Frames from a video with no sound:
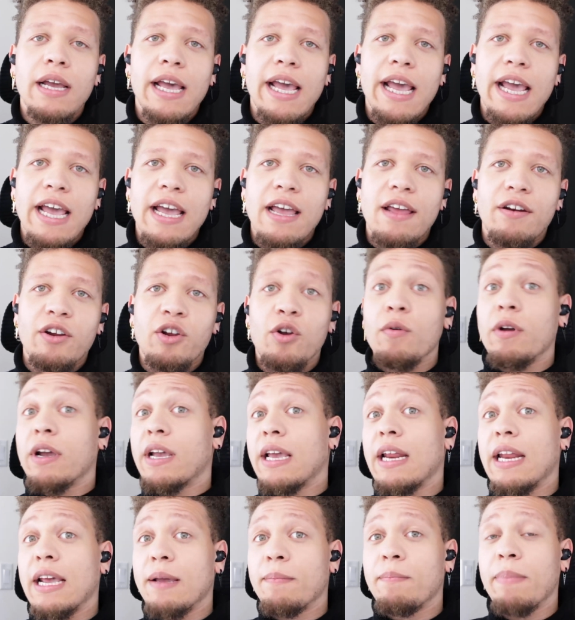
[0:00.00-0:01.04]
and you're
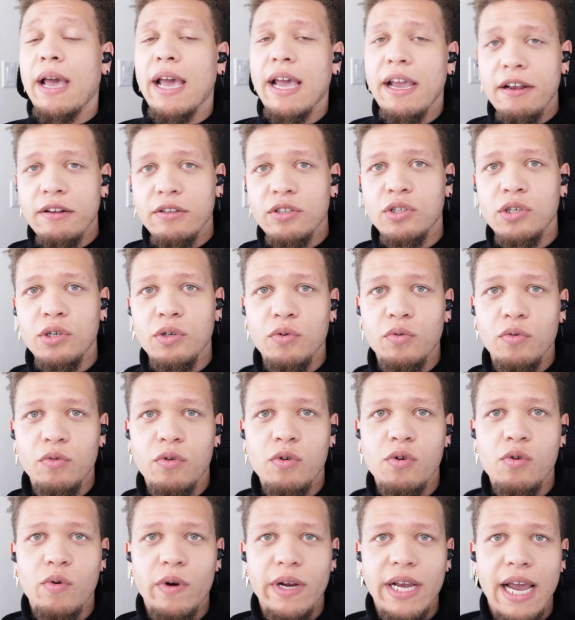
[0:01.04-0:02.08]
getting paid to
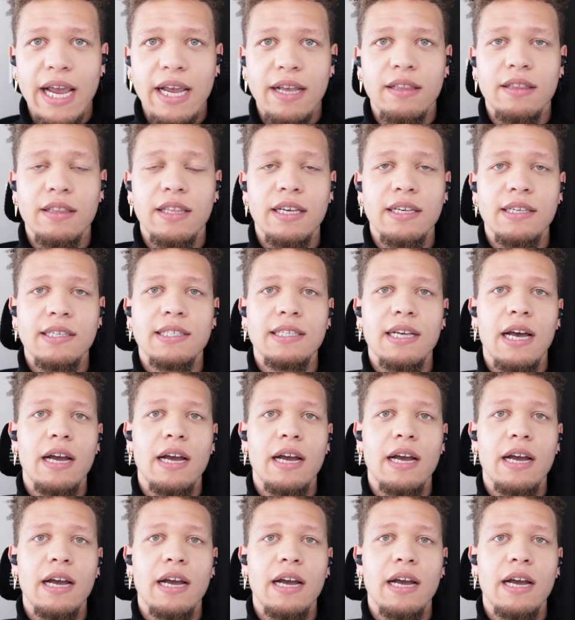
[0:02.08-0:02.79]
create this